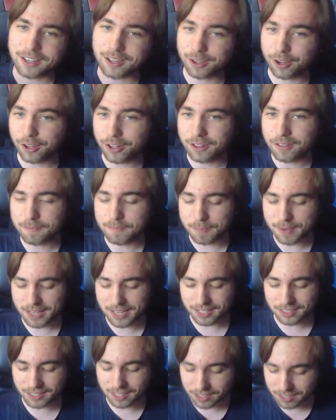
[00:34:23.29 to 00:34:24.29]
good
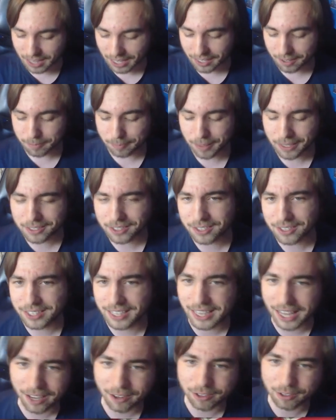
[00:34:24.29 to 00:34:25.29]
because there's like a bunch of
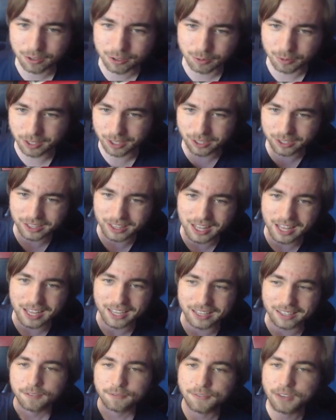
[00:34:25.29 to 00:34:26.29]
scenarios where you can
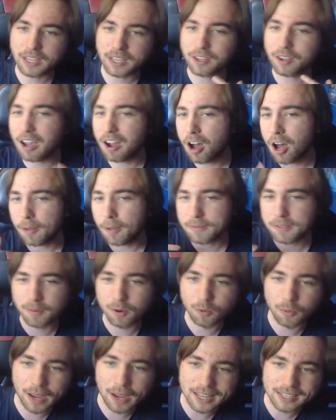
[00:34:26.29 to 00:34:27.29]
like figure out
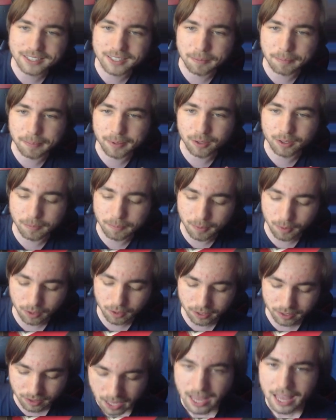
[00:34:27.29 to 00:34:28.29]
optimal ways to build a
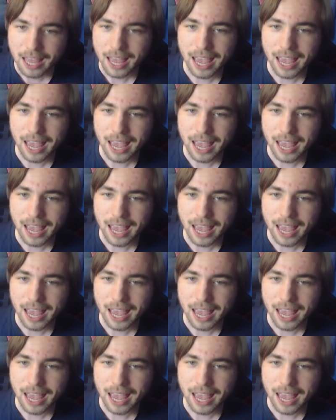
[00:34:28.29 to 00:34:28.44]
board